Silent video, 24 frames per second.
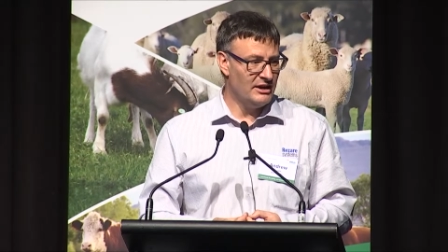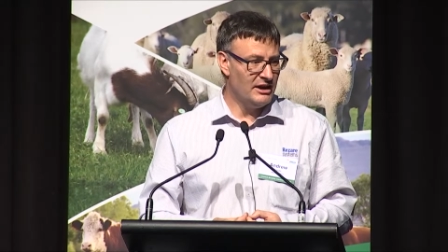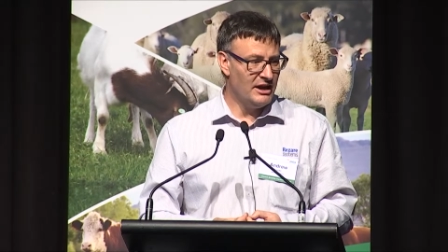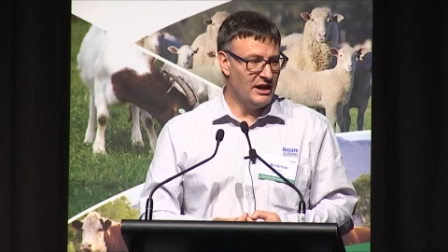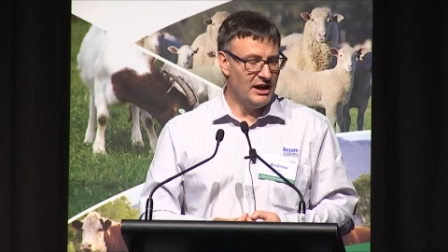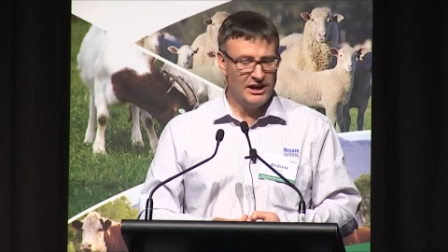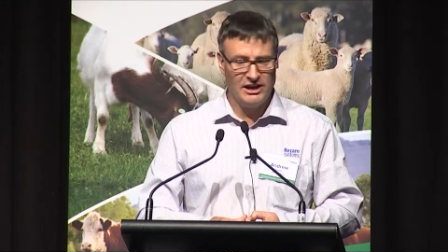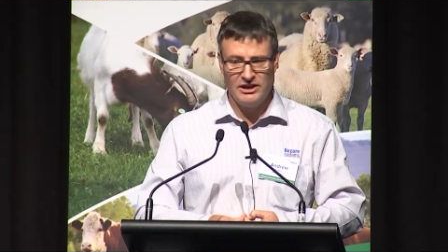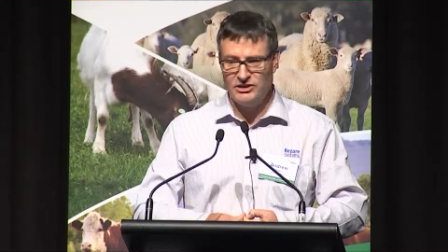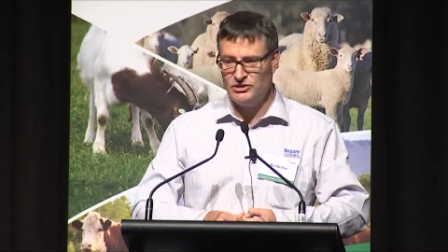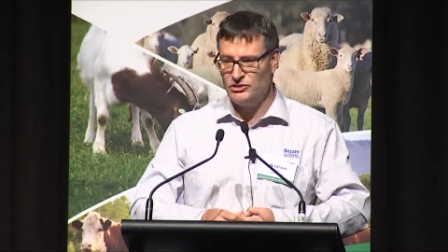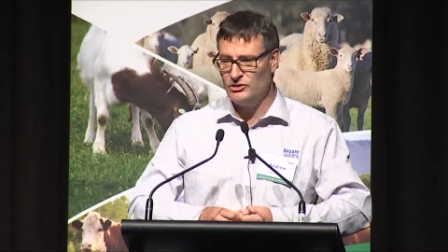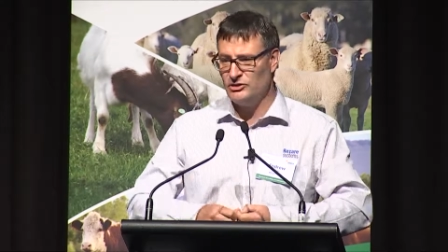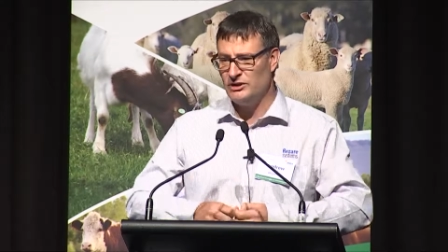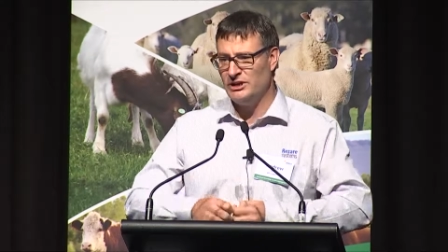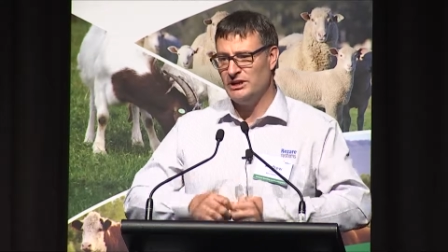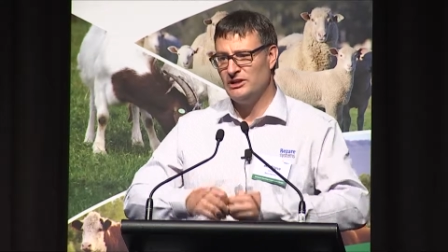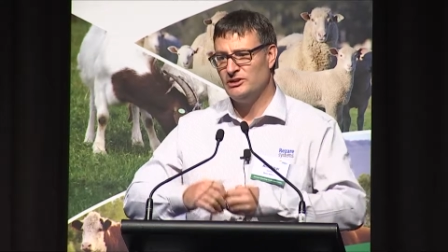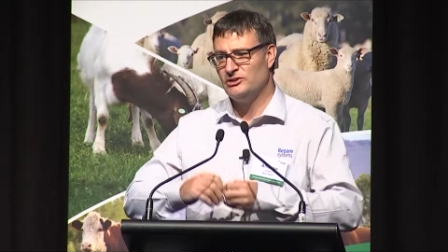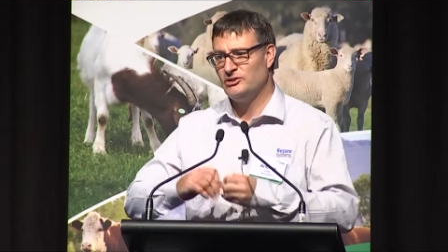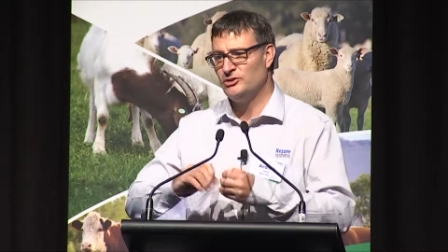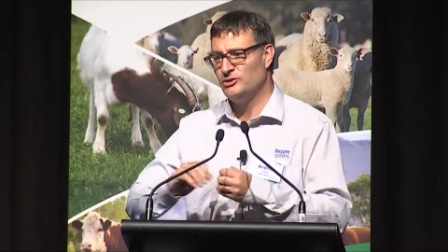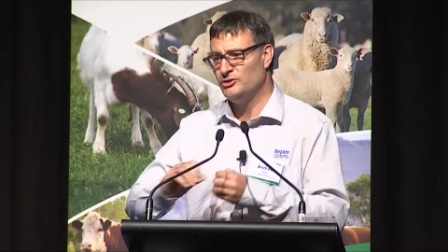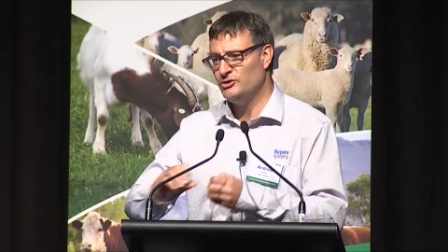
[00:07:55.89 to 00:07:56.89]
And as you
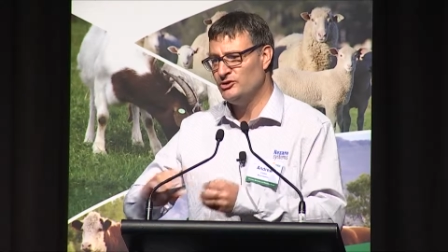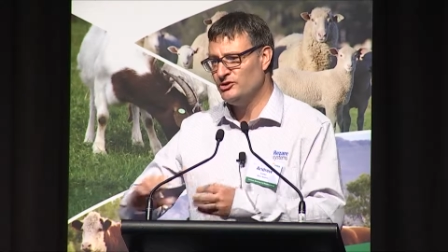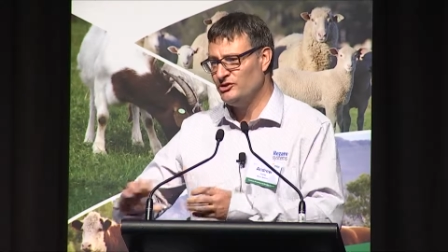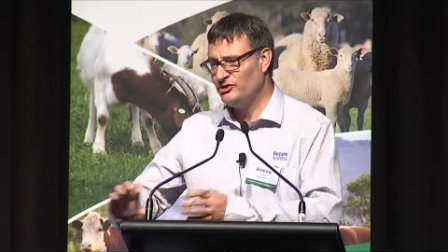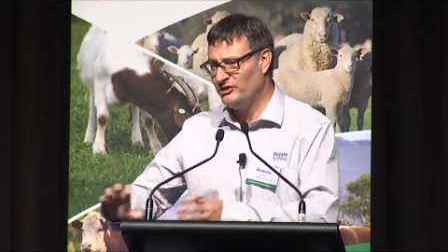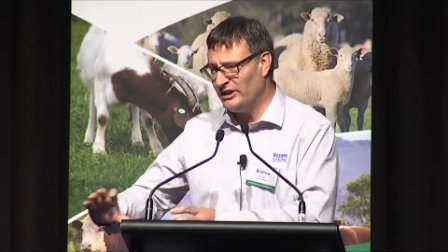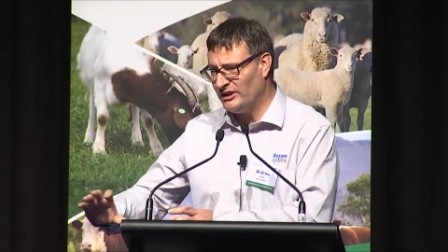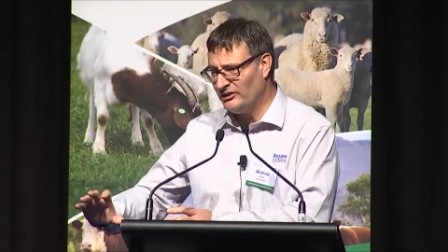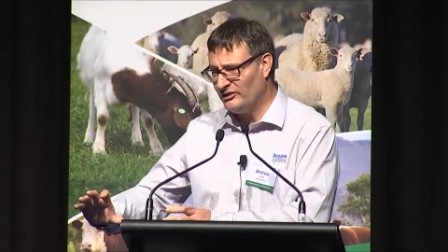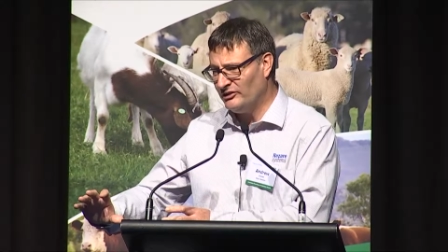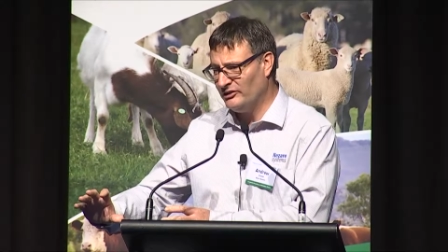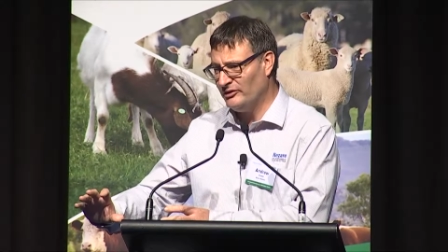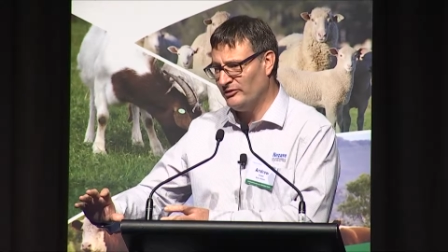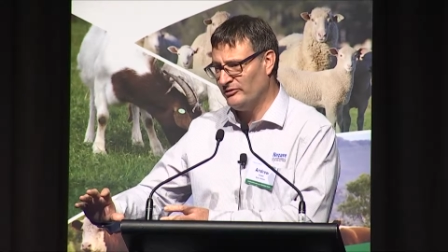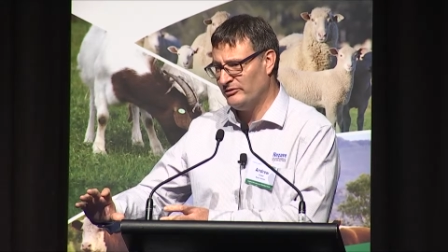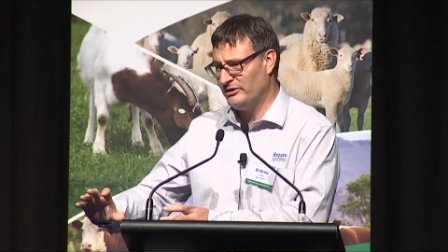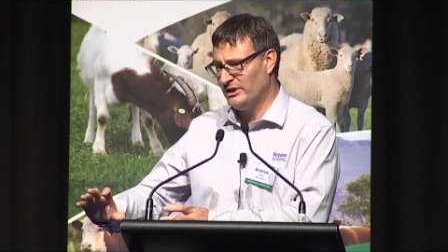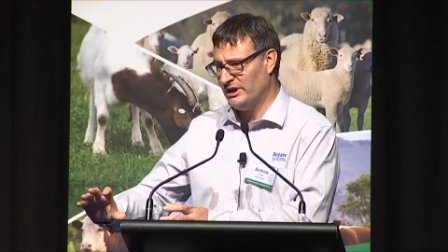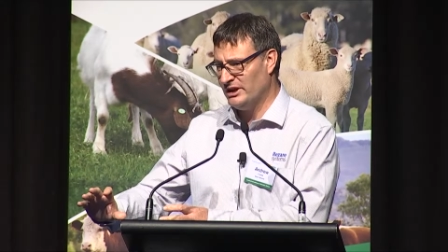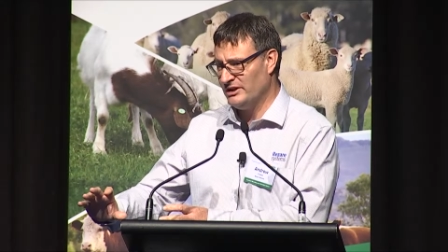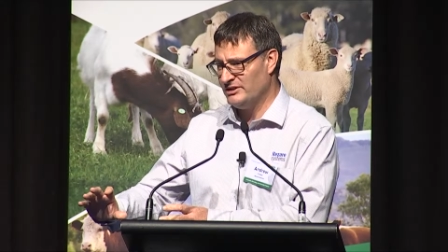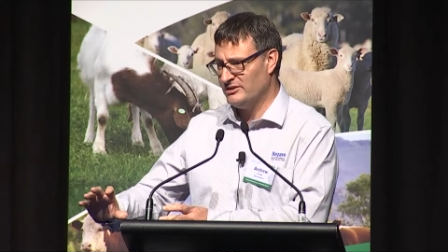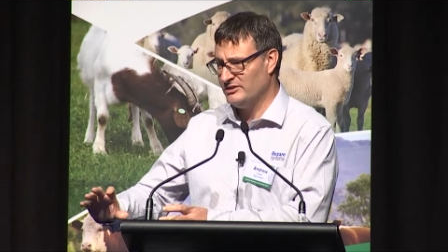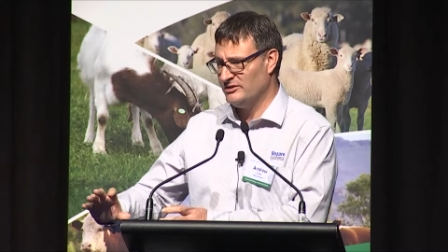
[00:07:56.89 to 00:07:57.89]
get to sets of
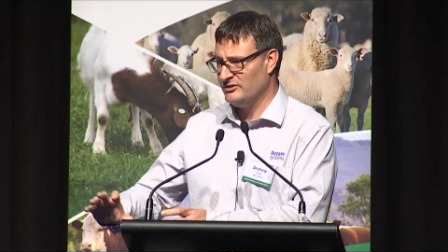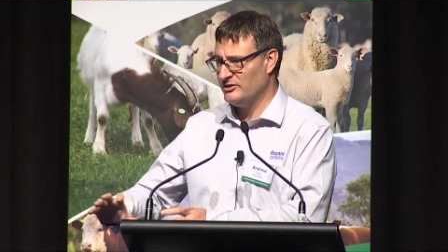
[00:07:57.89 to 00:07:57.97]
data,